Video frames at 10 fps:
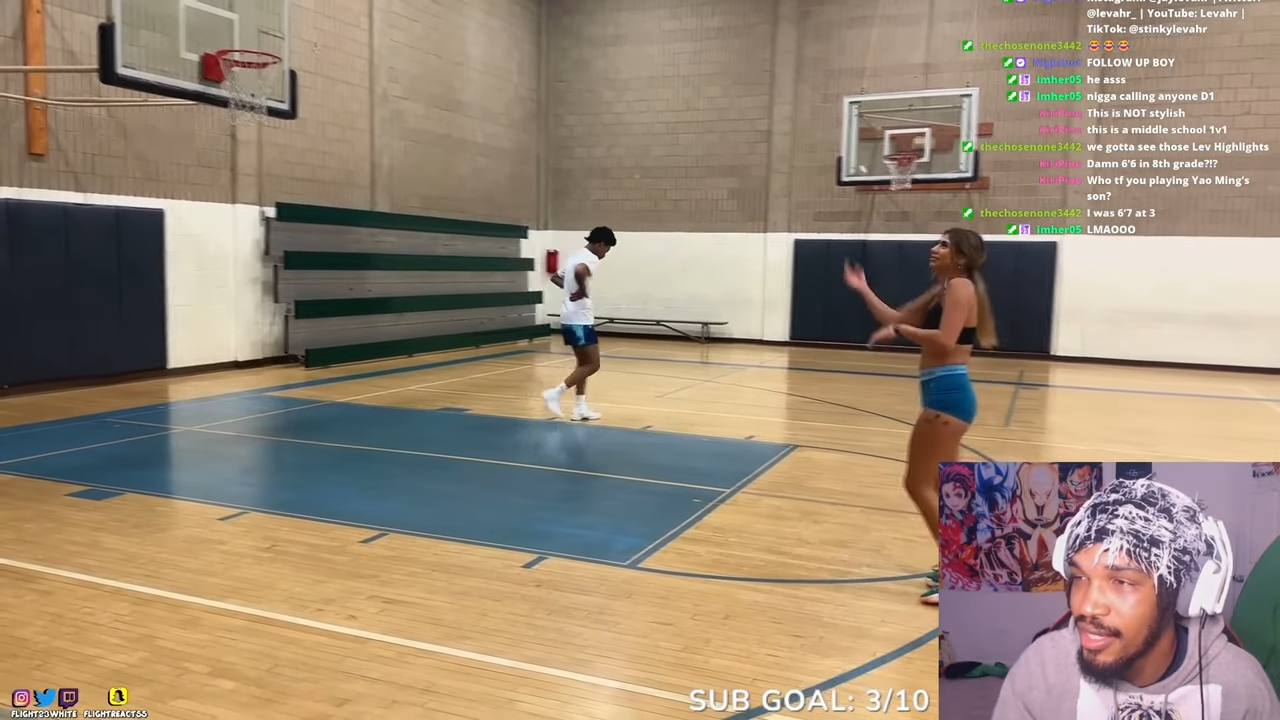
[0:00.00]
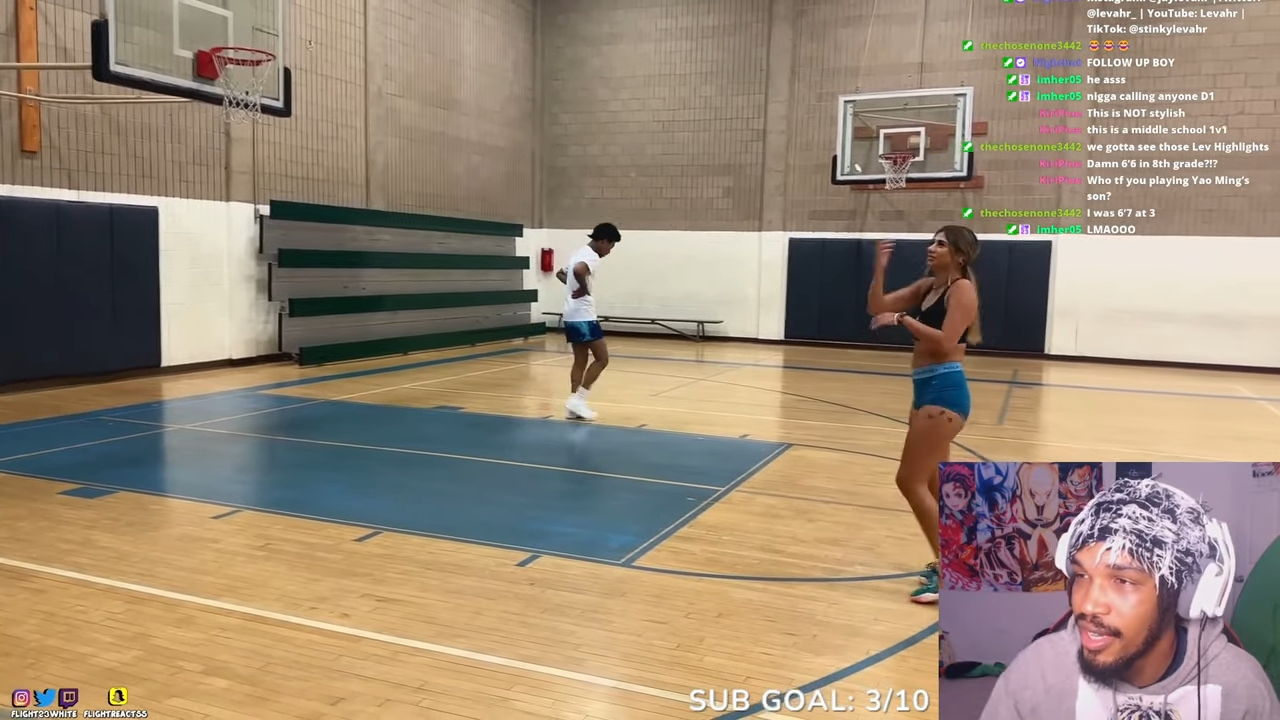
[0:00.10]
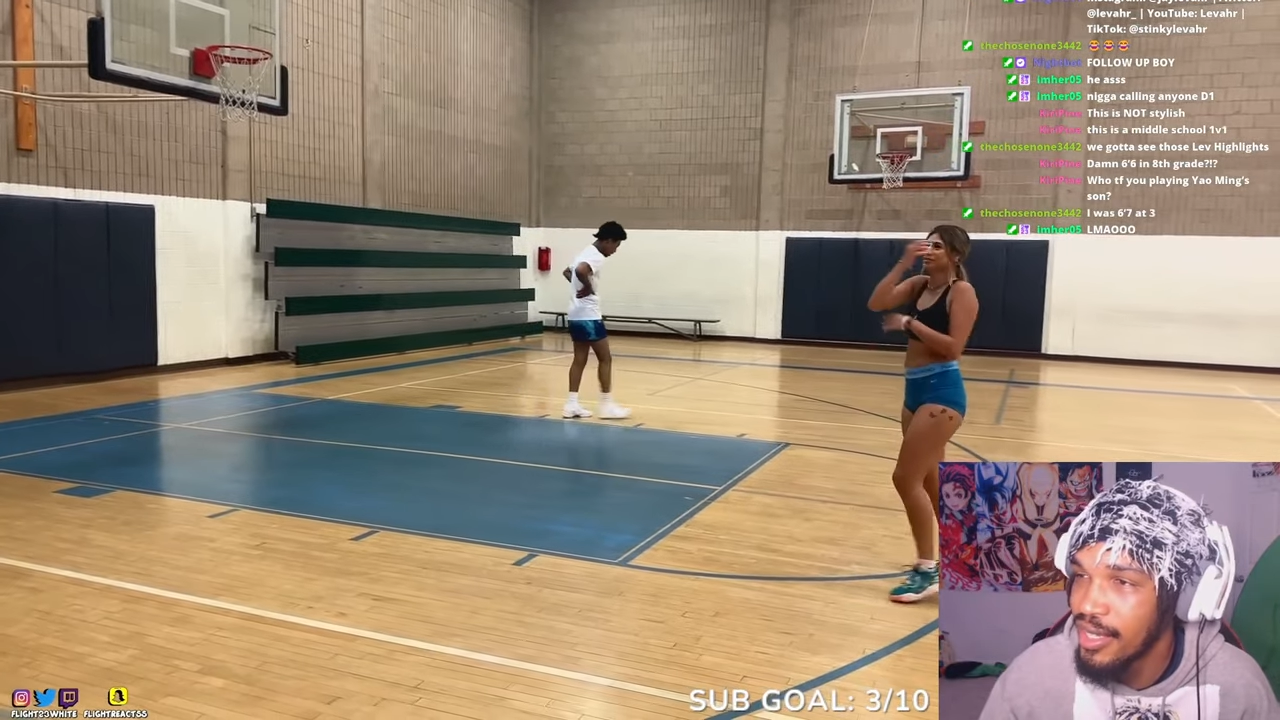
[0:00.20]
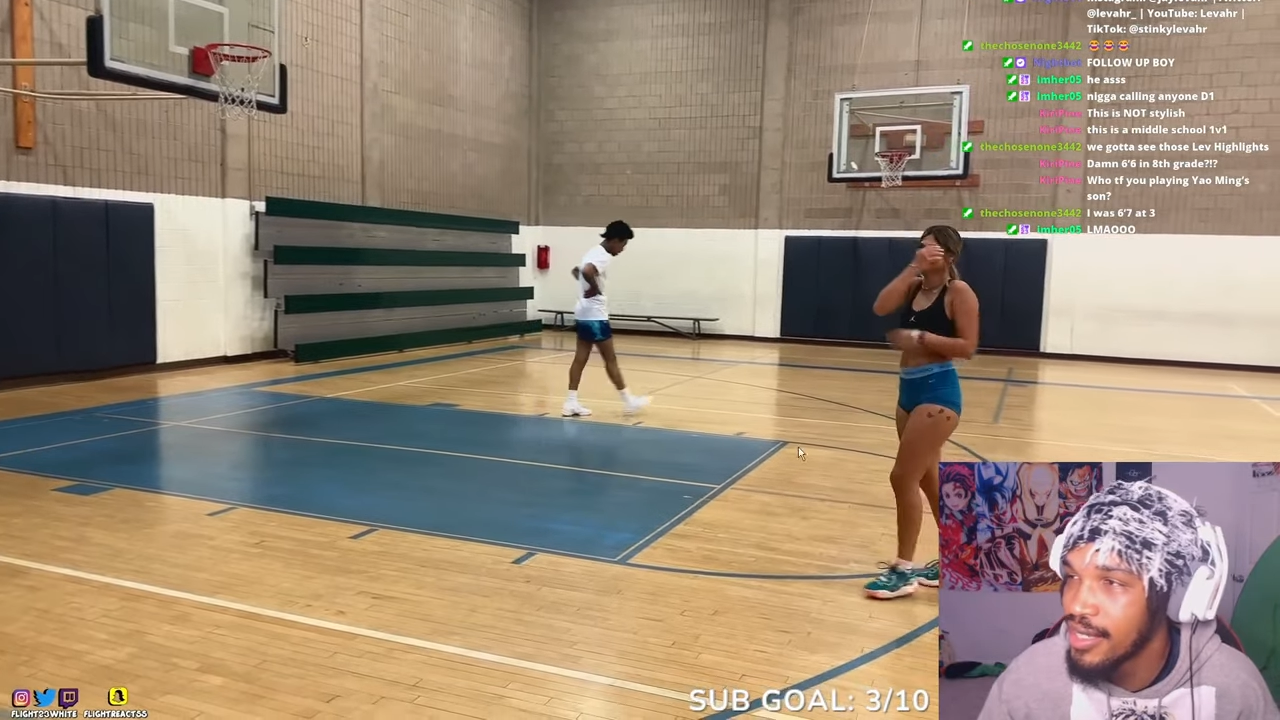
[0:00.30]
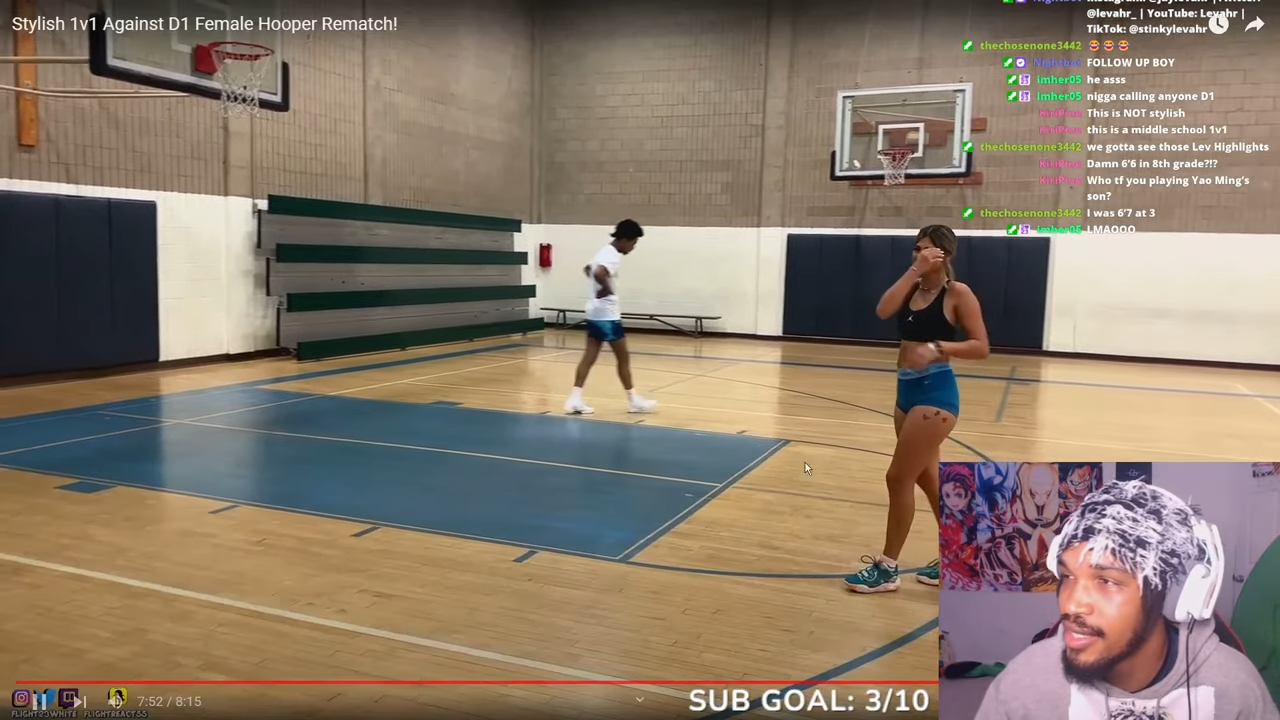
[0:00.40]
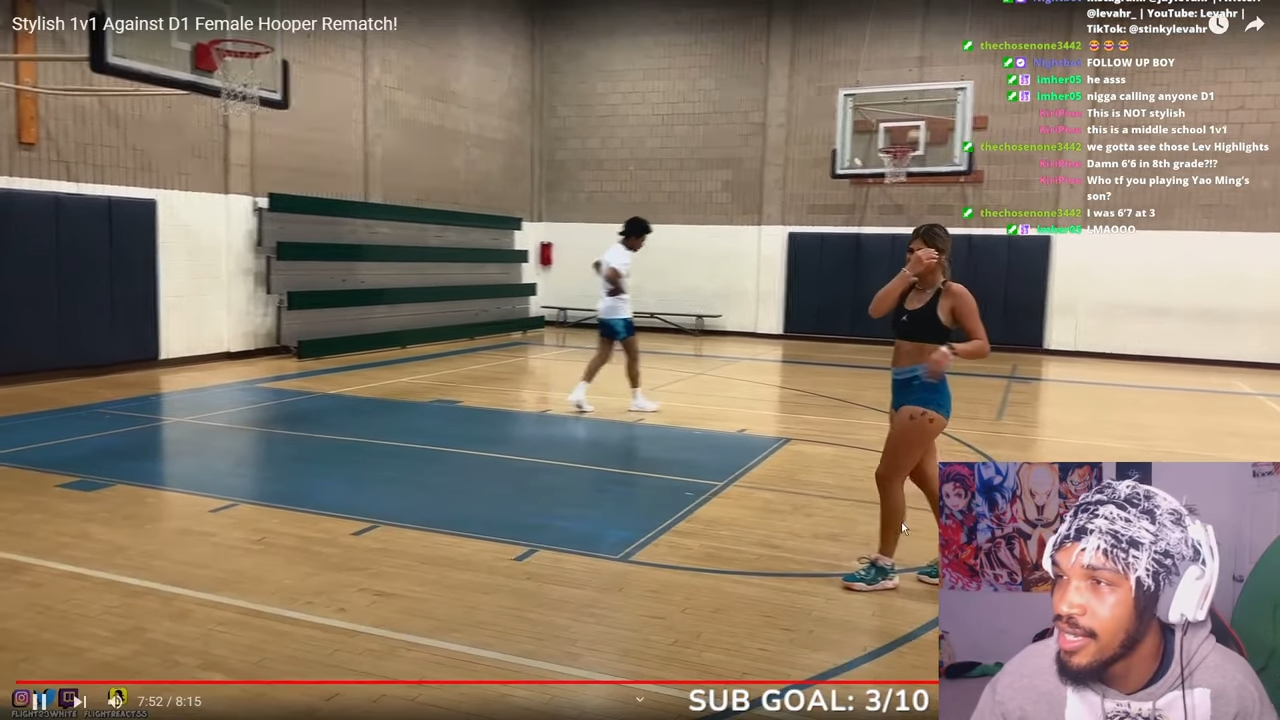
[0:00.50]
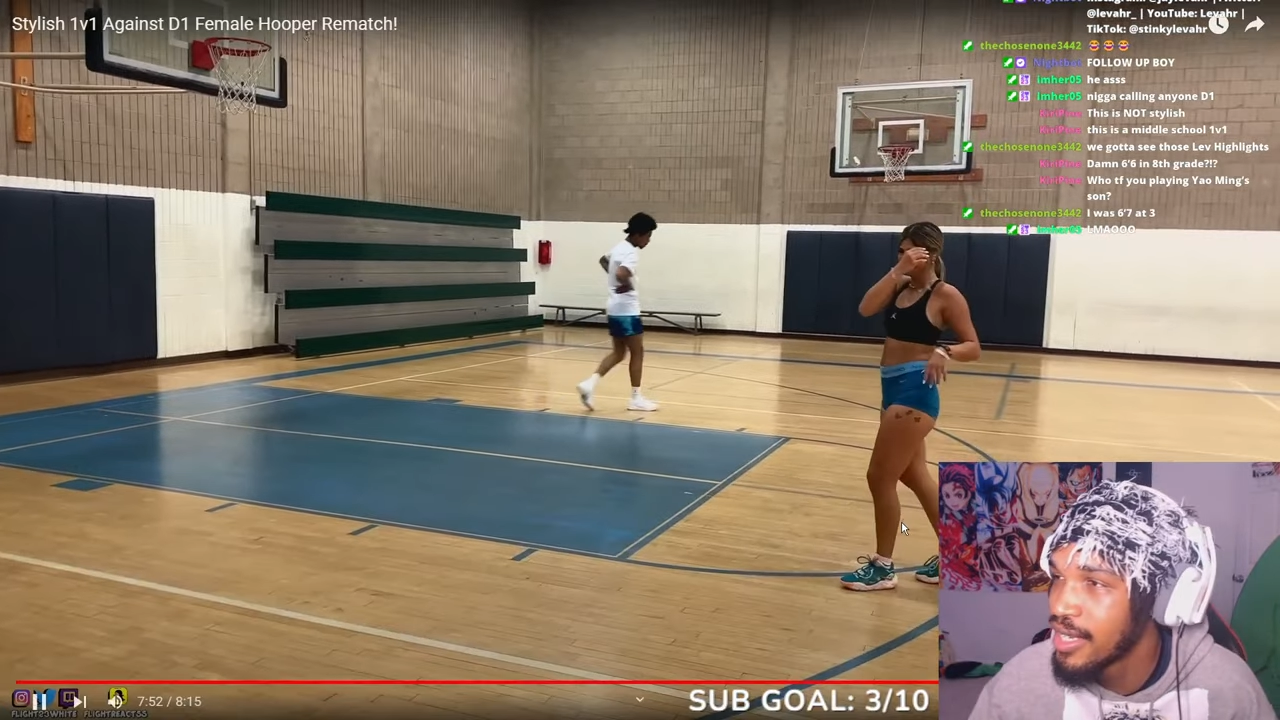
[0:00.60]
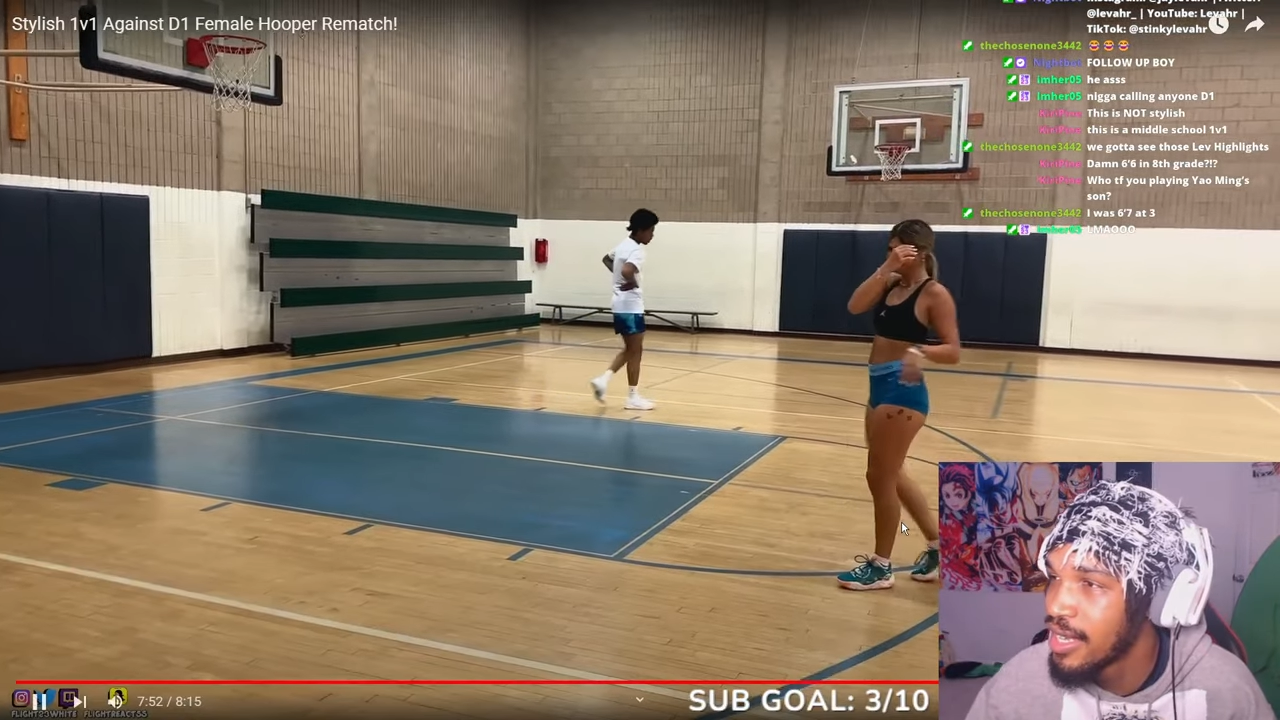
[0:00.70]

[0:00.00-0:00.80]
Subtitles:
cooked this nigga